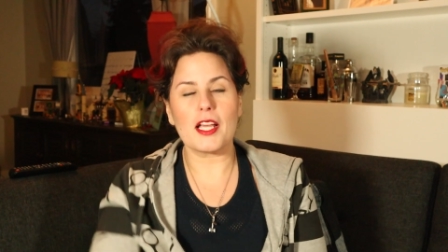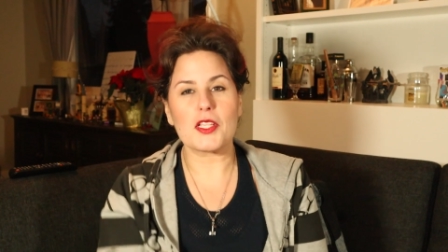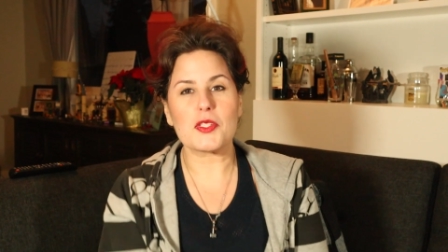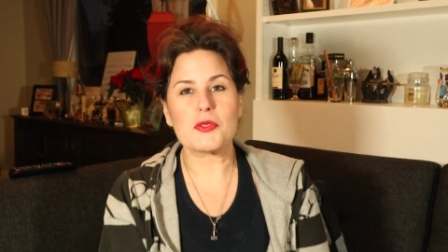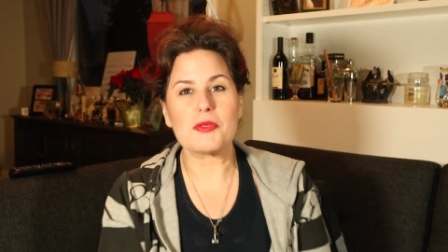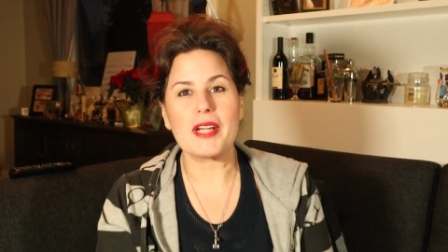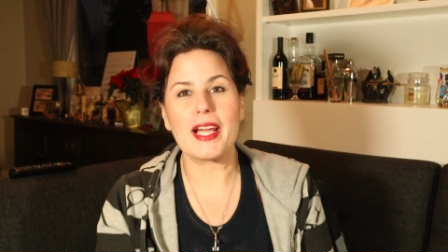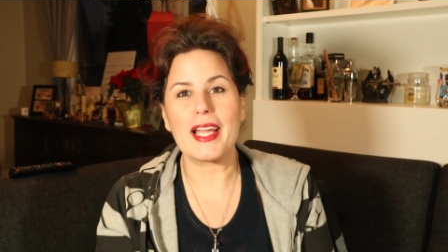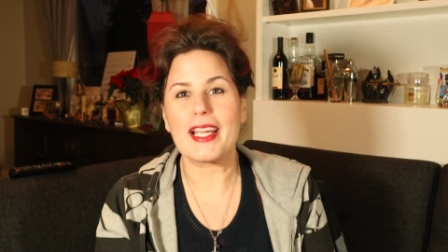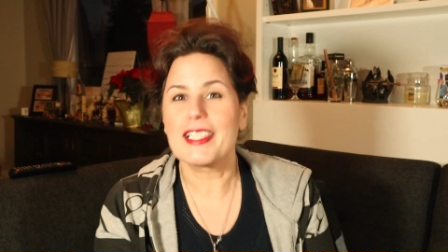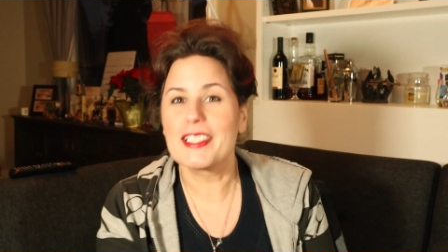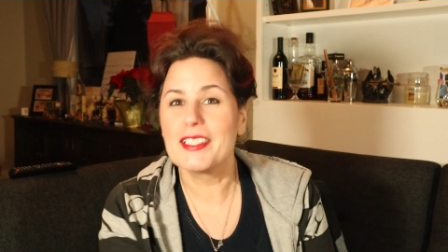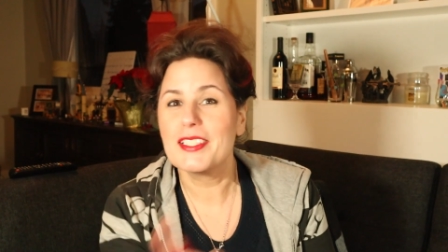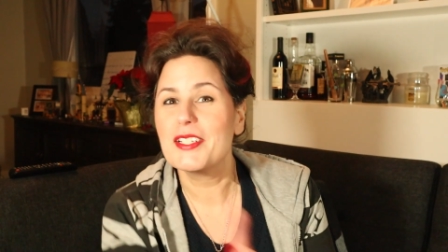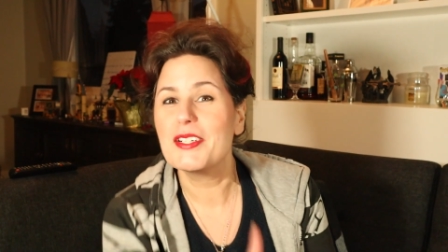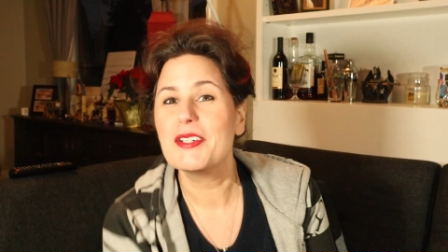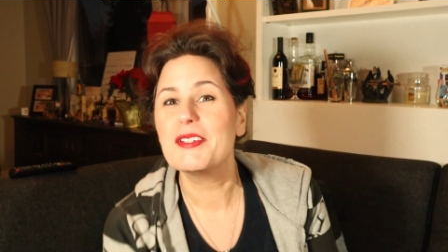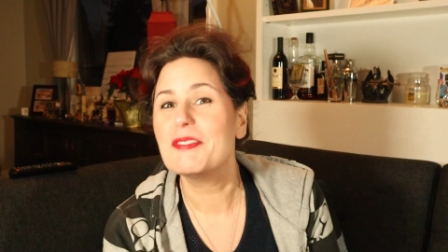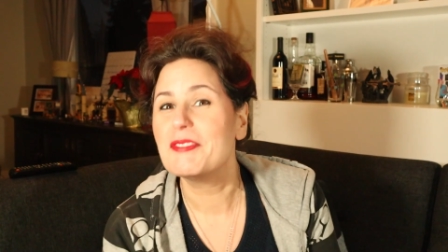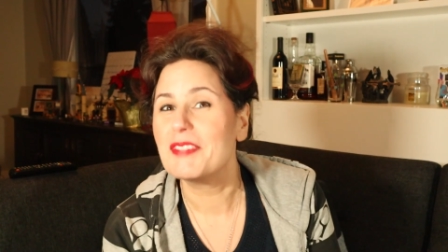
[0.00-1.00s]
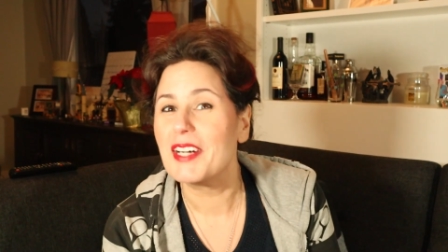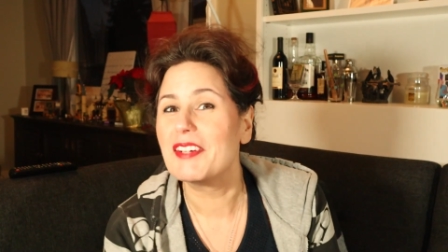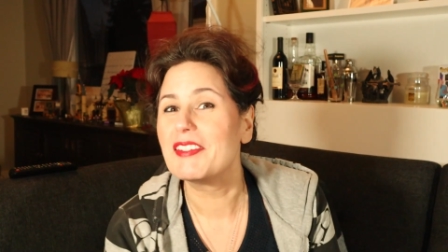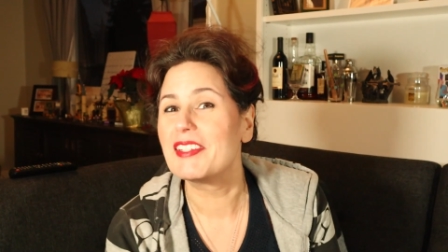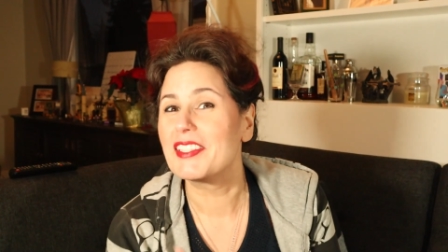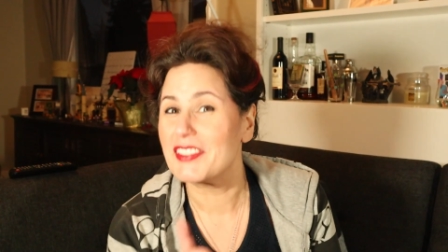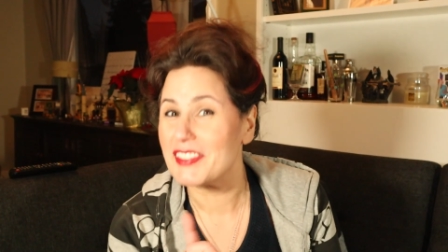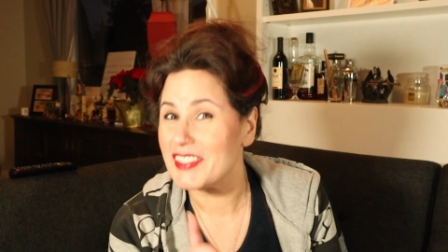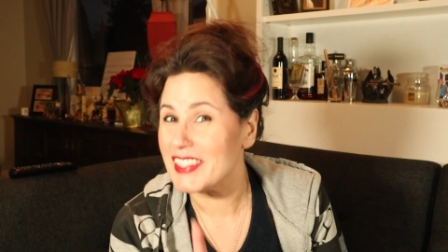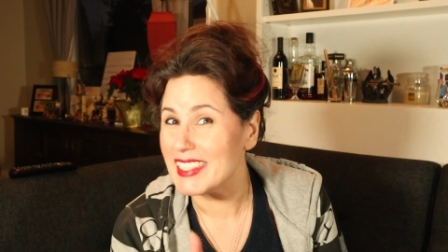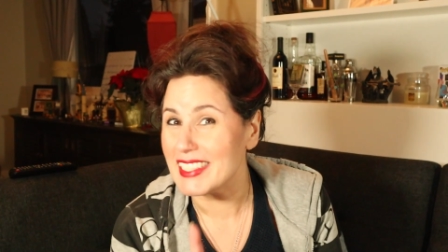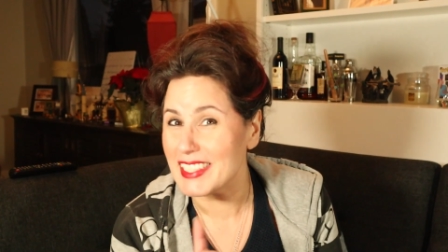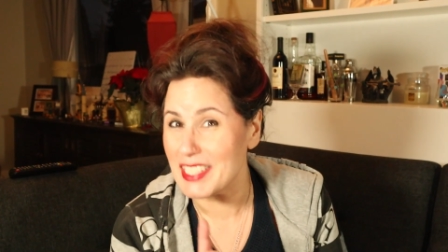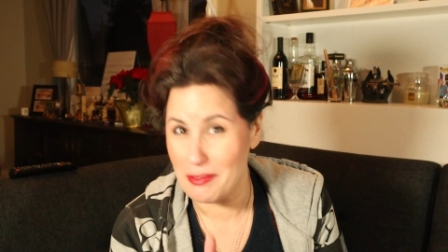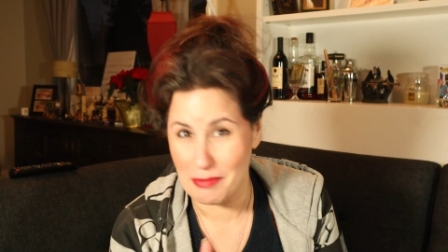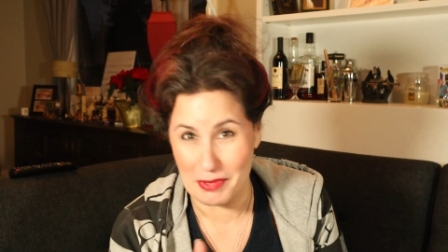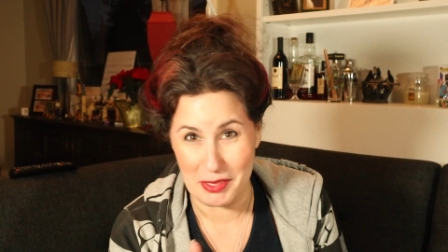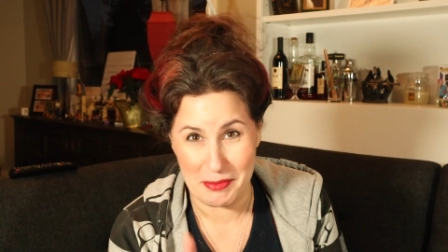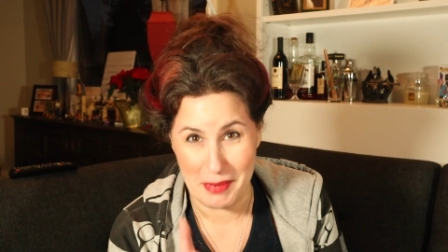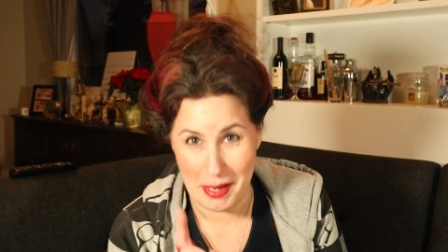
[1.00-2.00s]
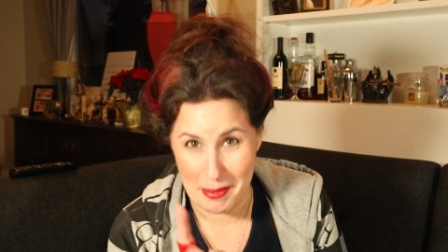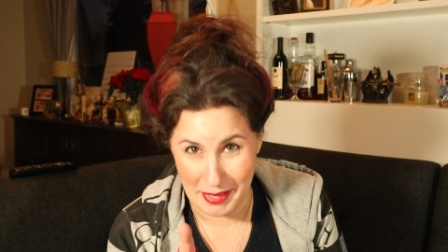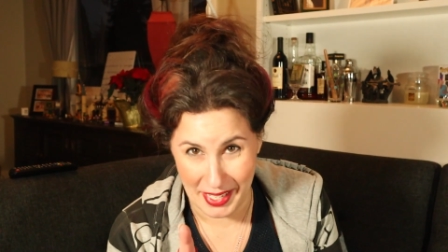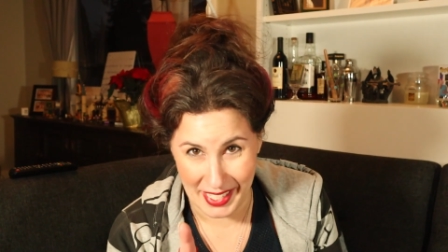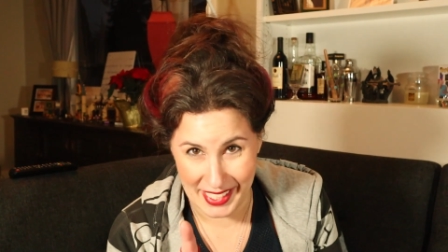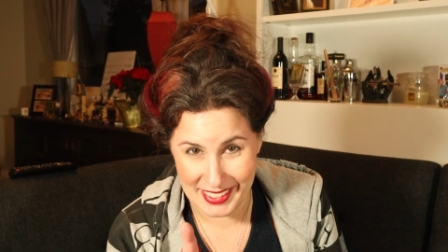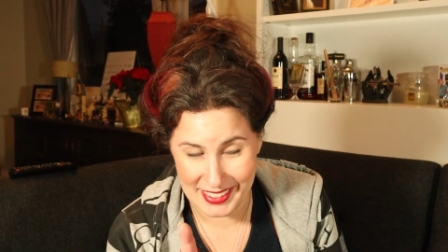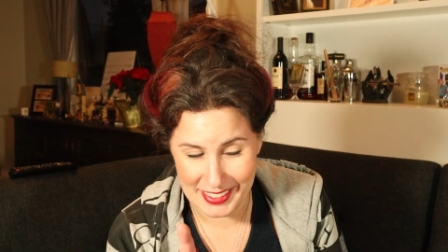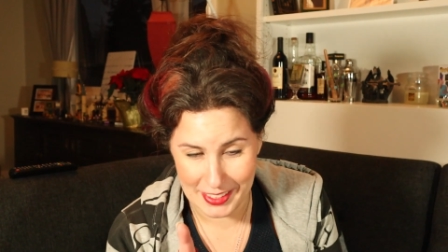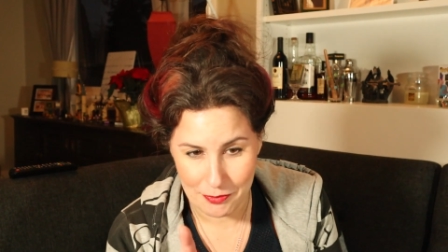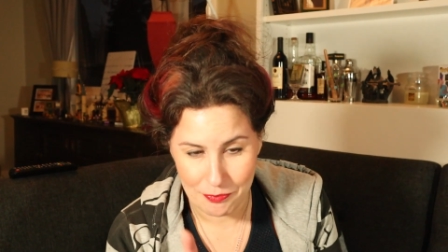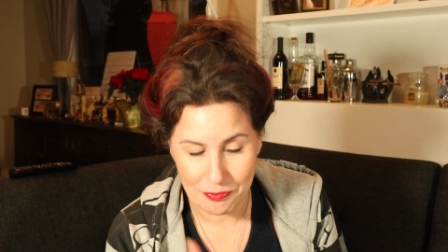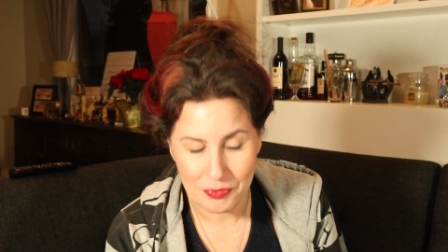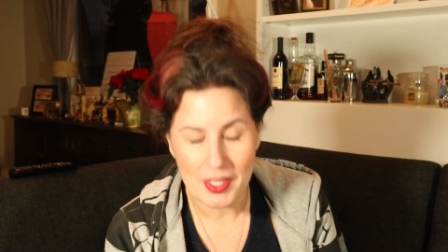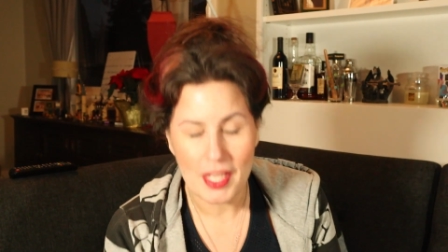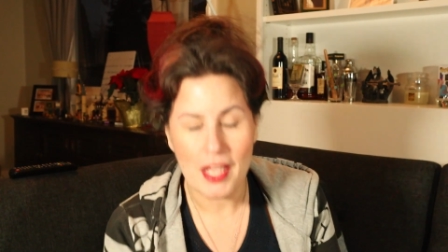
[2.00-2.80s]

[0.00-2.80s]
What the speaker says: that's right. But what really blew my mind